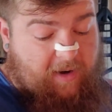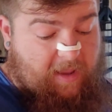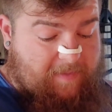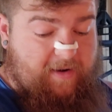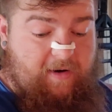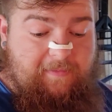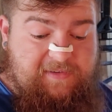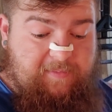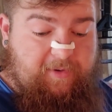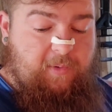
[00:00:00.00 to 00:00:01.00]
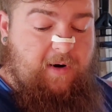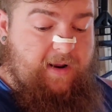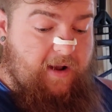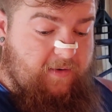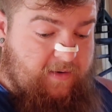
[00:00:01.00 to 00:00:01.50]
I came out here, obviously
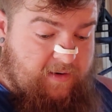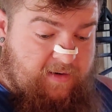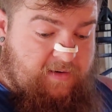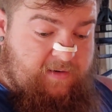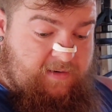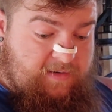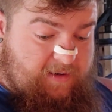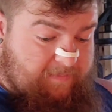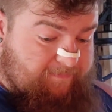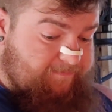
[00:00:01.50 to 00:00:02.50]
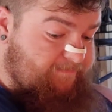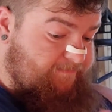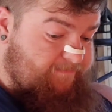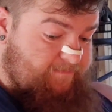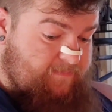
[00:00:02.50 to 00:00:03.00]
pre-workout, um,
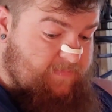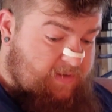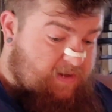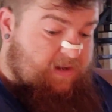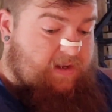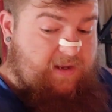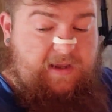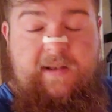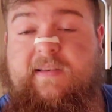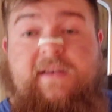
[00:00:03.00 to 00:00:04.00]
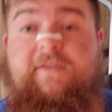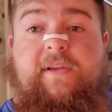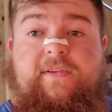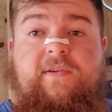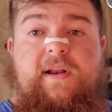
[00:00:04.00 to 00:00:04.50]
it didn't
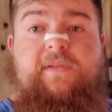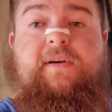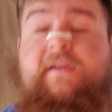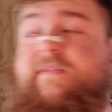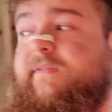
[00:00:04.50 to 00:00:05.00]
really do anything.